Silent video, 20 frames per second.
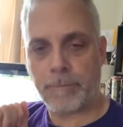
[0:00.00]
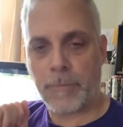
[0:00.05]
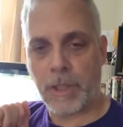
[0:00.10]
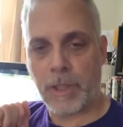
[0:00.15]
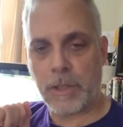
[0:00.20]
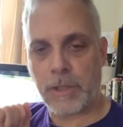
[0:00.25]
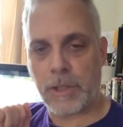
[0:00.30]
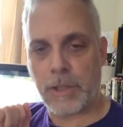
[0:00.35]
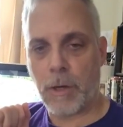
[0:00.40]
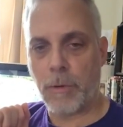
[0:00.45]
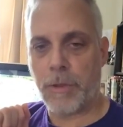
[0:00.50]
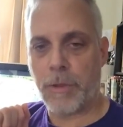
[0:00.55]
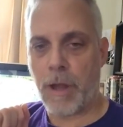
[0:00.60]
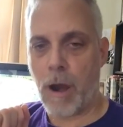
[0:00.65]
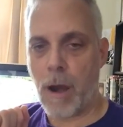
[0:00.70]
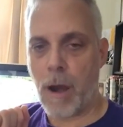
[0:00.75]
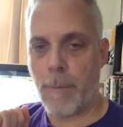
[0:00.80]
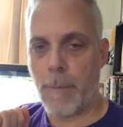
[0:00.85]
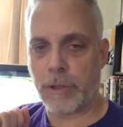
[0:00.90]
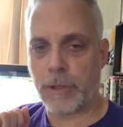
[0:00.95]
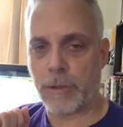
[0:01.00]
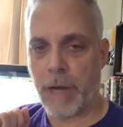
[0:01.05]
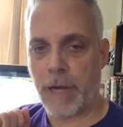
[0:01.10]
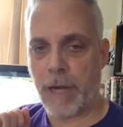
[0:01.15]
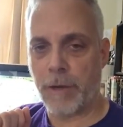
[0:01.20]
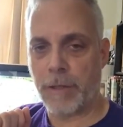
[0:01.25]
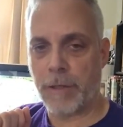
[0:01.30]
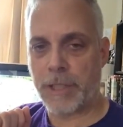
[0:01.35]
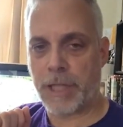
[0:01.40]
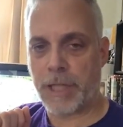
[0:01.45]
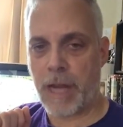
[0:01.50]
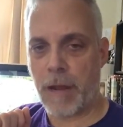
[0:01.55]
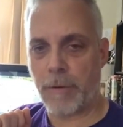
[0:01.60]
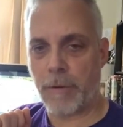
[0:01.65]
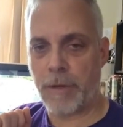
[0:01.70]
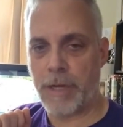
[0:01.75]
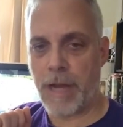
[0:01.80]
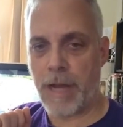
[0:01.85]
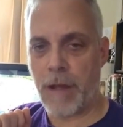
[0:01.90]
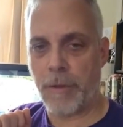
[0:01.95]
so the Arabic trainer is
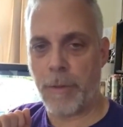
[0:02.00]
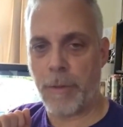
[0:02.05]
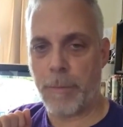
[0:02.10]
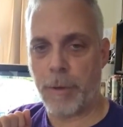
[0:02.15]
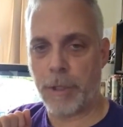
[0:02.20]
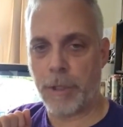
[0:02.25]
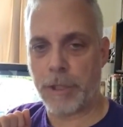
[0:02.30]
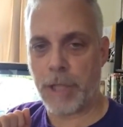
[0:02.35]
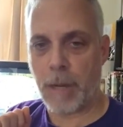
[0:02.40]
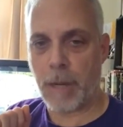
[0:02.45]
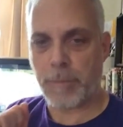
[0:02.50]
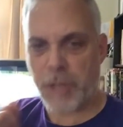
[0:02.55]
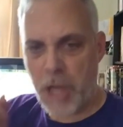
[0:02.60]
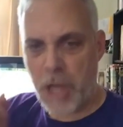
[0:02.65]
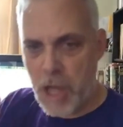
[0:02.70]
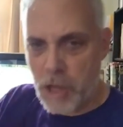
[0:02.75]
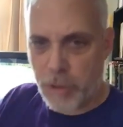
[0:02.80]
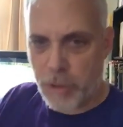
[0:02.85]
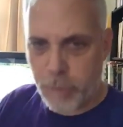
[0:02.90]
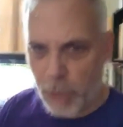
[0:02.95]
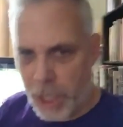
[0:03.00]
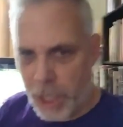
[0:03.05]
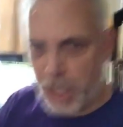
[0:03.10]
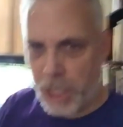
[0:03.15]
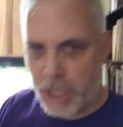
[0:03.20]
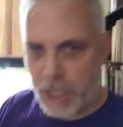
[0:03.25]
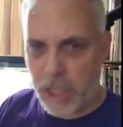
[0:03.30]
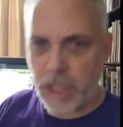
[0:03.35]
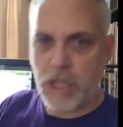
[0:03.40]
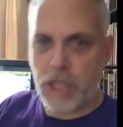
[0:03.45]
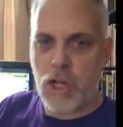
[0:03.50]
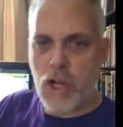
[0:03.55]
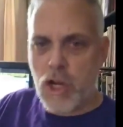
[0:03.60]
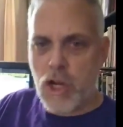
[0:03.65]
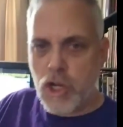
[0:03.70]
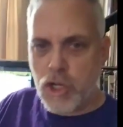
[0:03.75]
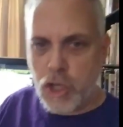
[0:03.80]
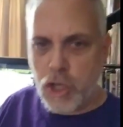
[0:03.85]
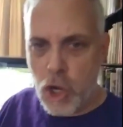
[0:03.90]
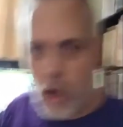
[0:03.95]
counting down the push-ups. 3,
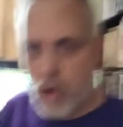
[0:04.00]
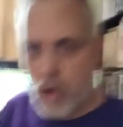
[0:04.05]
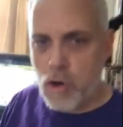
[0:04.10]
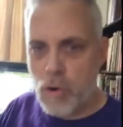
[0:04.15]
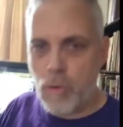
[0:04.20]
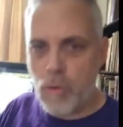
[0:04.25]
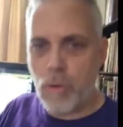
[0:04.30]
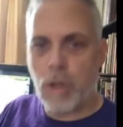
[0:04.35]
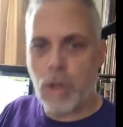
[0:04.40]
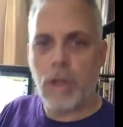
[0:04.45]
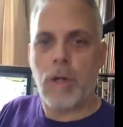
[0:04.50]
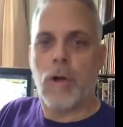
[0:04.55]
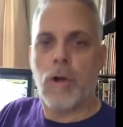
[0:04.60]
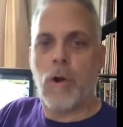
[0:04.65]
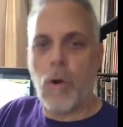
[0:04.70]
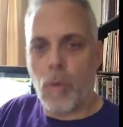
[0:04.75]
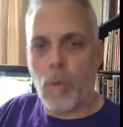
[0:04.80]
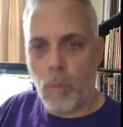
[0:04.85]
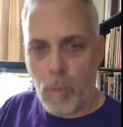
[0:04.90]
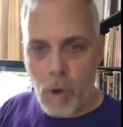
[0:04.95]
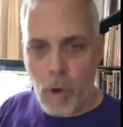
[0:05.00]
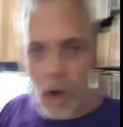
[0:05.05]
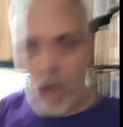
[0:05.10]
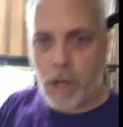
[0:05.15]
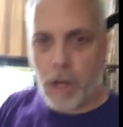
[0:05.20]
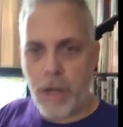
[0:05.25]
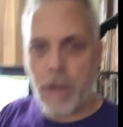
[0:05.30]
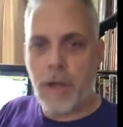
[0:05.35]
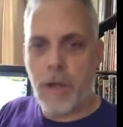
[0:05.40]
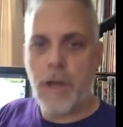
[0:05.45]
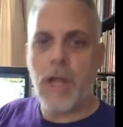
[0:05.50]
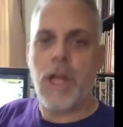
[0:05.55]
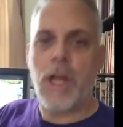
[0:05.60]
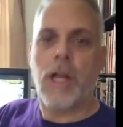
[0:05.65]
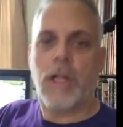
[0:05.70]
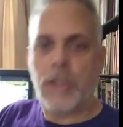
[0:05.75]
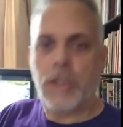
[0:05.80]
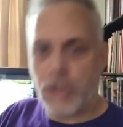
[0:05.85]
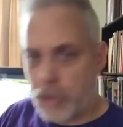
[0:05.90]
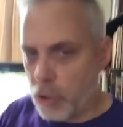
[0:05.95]
2, 1,
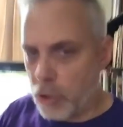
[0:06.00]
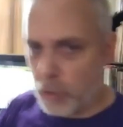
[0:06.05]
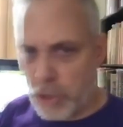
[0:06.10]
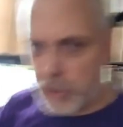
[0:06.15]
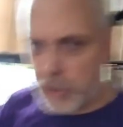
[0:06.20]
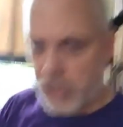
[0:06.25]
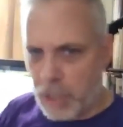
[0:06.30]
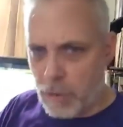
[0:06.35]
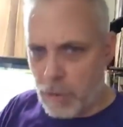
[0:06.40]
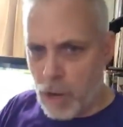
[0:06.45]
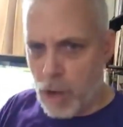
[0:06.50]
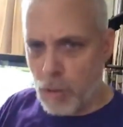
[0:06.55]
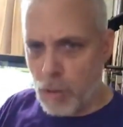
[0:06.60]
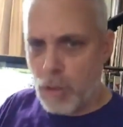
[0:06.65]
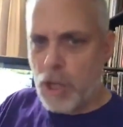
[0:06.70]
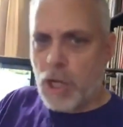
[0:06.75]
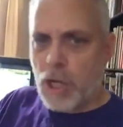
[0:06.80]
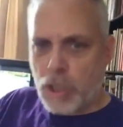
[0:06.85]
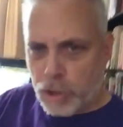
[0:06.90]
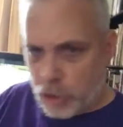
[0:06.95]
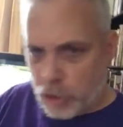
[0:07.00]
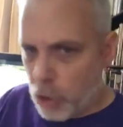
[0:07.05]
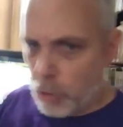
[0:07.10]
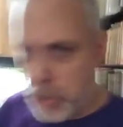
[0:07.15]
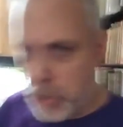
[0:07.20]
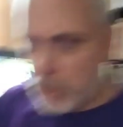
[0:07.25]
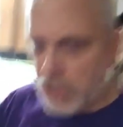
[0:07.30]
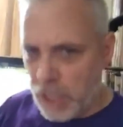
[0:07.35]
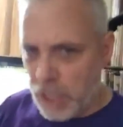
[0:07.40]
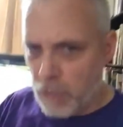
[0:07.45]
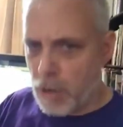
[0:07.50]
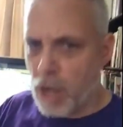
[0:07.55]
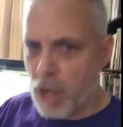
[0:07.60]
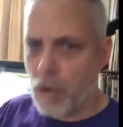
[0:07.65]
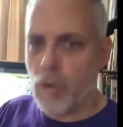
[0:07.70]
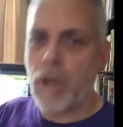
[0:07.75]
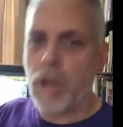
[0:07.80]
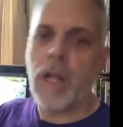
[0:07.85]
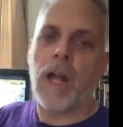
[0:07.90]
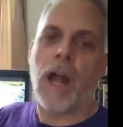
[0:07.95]
do the 0, do the
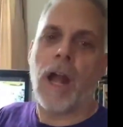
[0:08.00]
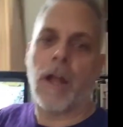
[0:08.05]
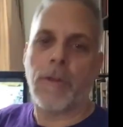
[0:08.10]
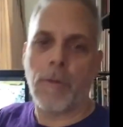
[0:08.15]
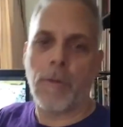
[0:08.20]
0. And the